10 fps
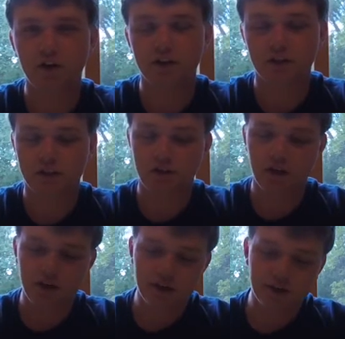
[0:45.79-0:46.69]
This
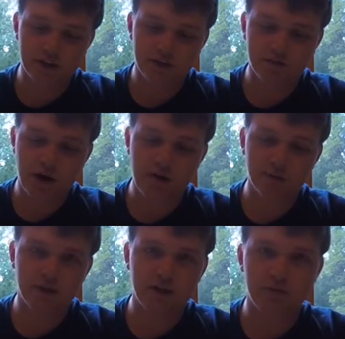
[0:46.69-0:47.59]
is
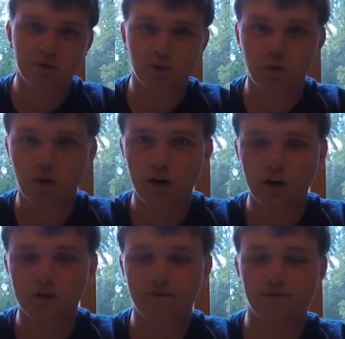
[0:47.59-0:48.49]
probably number one.
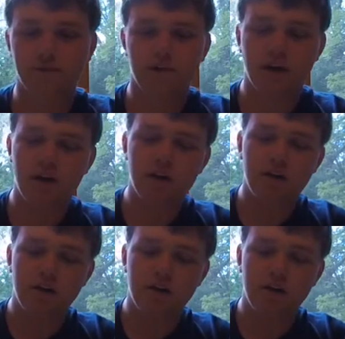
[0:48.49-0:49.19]
Okay,